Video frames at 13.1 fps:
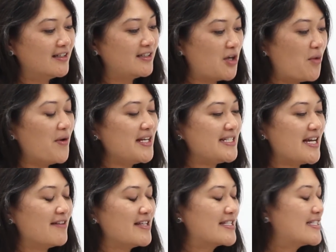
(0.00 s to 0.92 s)
going
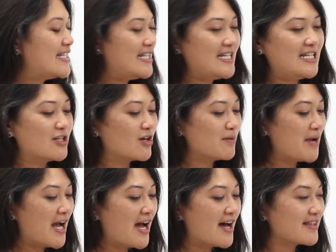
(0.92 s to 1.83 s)
down this teeny dirt
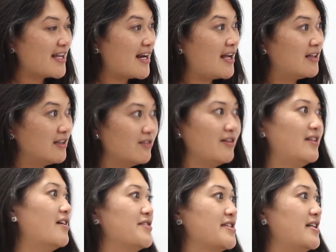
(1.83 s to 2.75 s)
path, and I literally
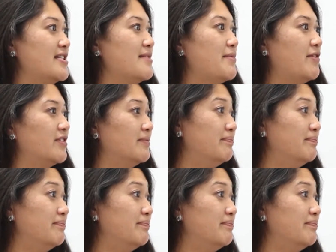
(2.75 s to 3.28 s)
thought I was going to tip over.